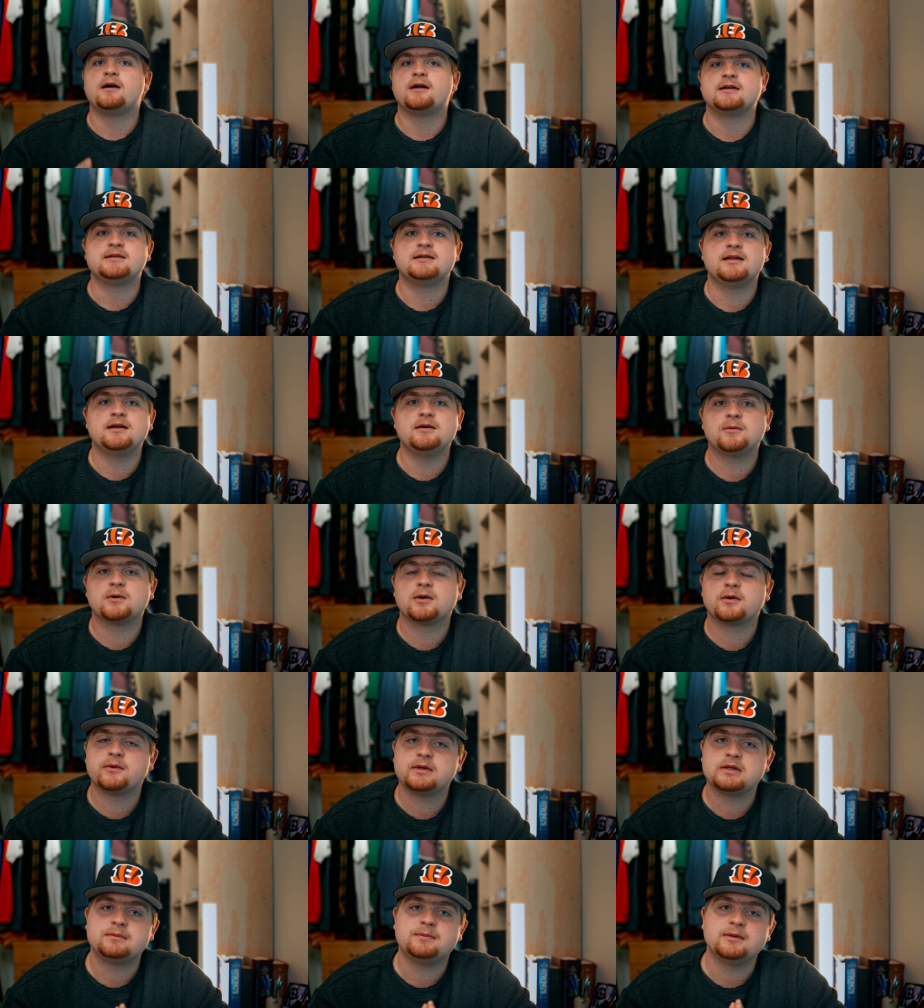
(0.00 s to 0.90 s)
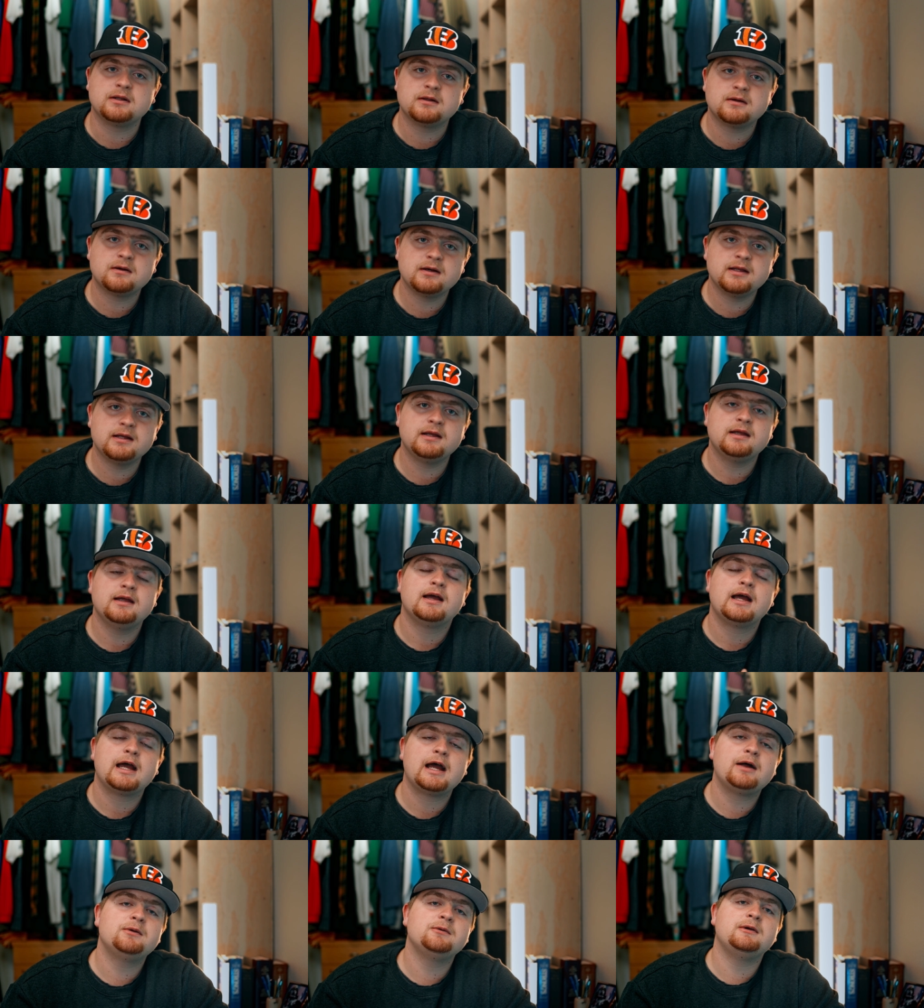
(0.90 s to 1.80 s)
Alright, today we're going to be learning
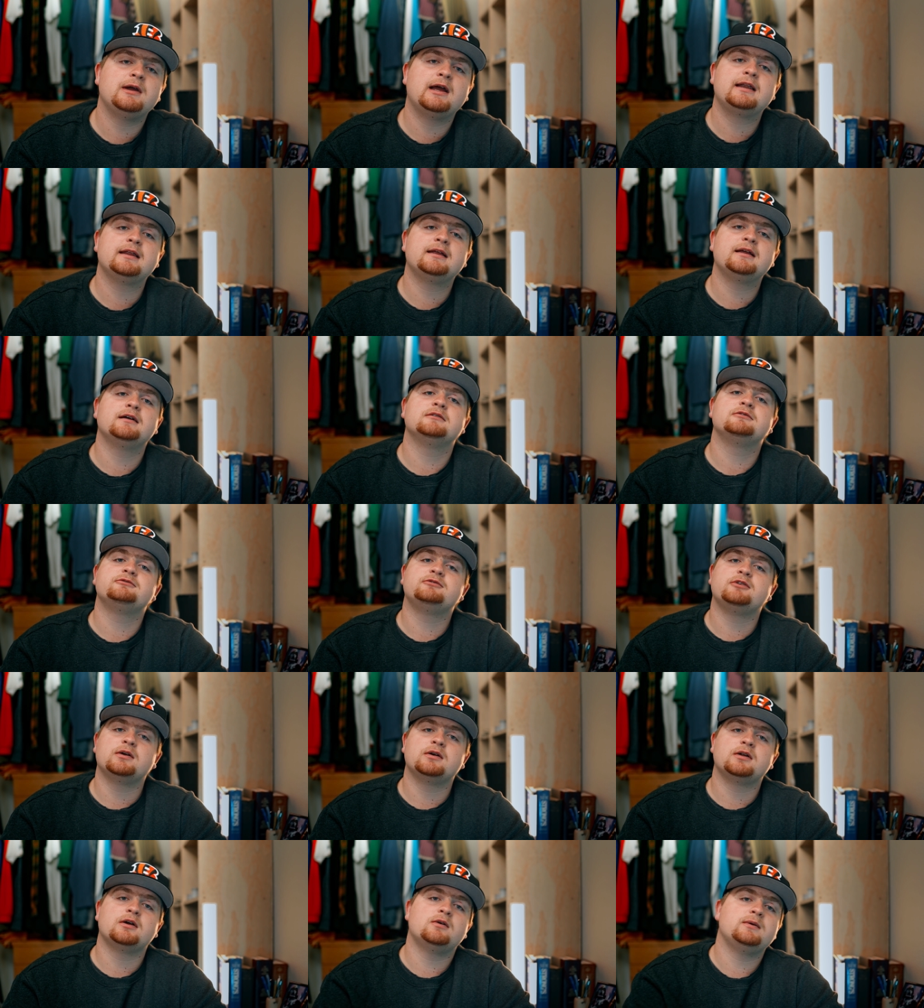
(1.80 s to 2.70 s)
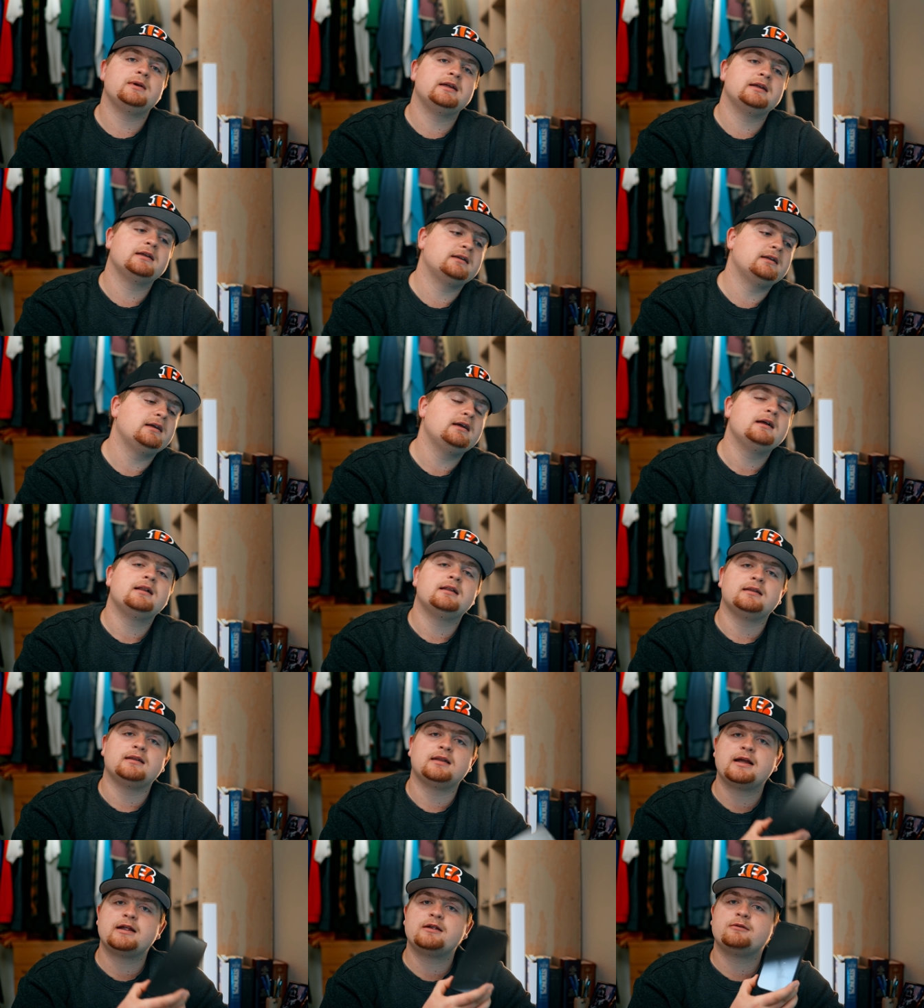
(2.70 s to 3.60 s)
how to edit a photo in
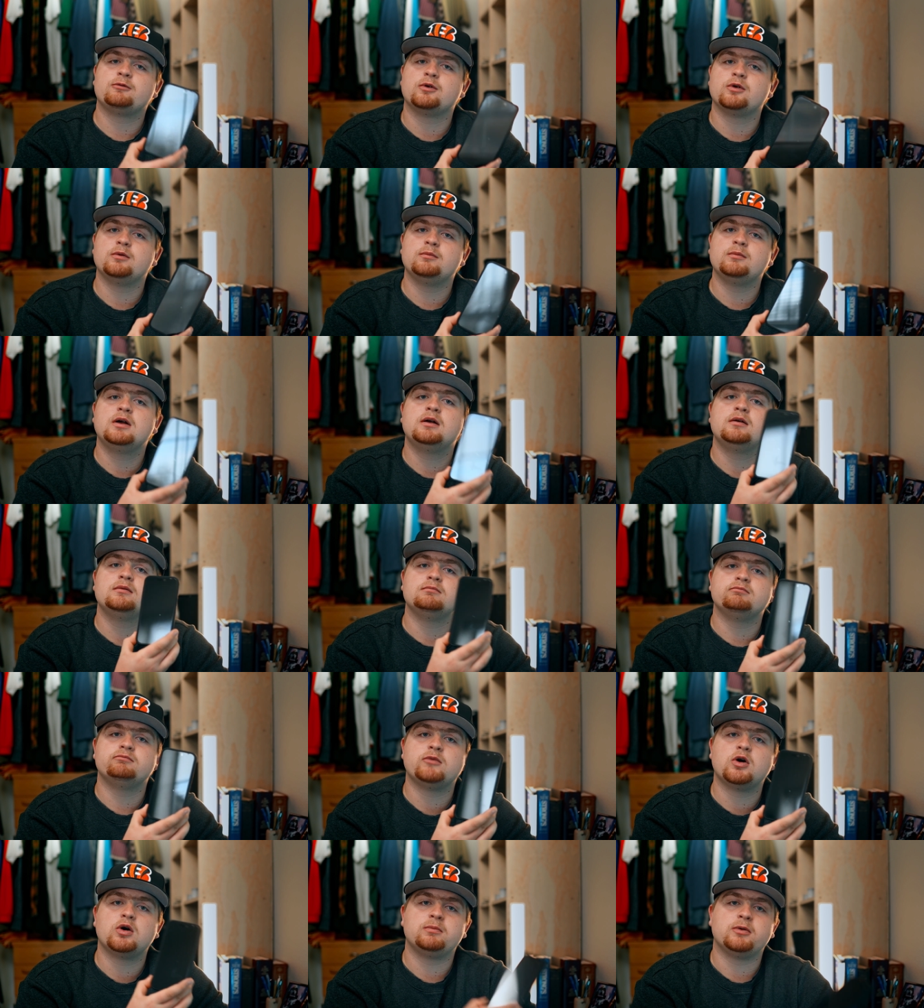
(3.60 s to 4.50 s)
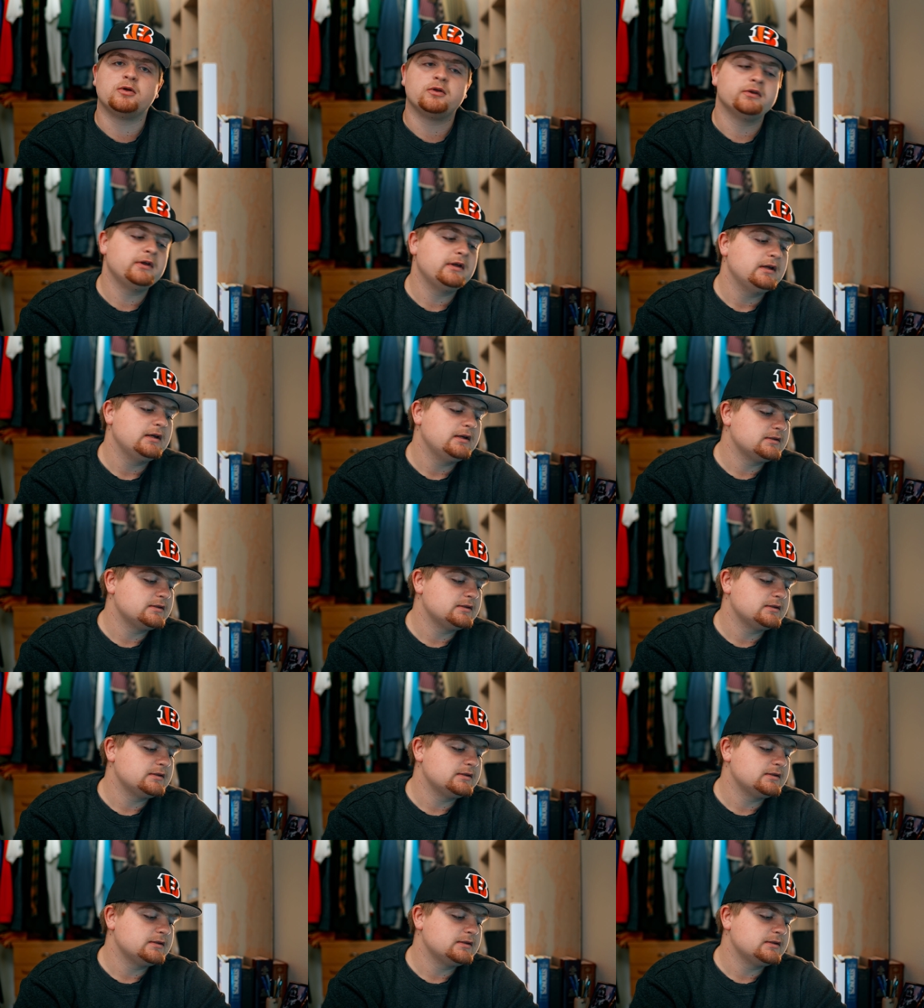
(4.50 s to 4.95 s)
Lightroom Mobile.